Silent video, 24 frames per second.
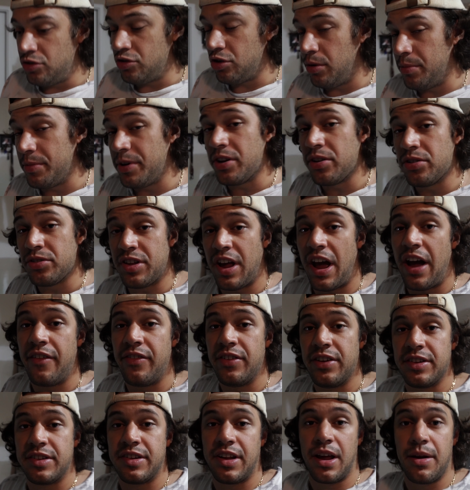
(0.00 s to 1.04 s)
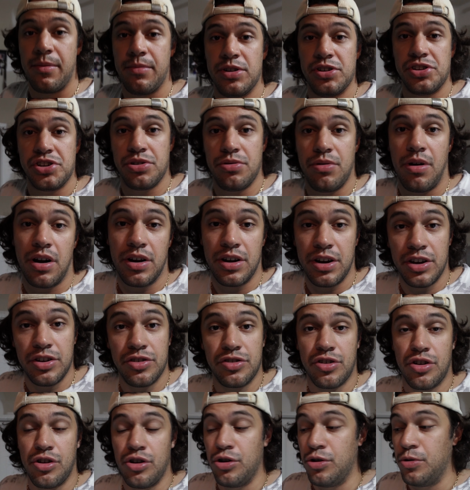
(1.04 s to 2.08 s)
told me he was having the same issue on
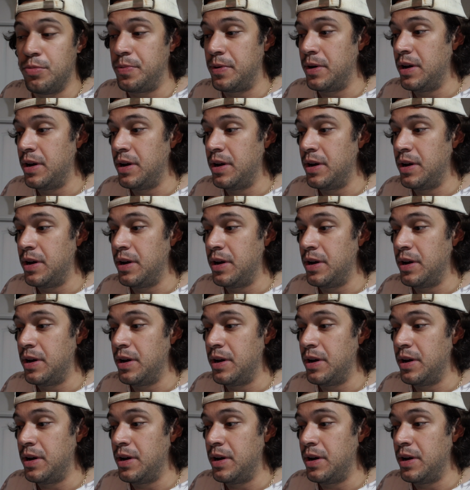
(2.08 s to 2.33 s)
his coupe.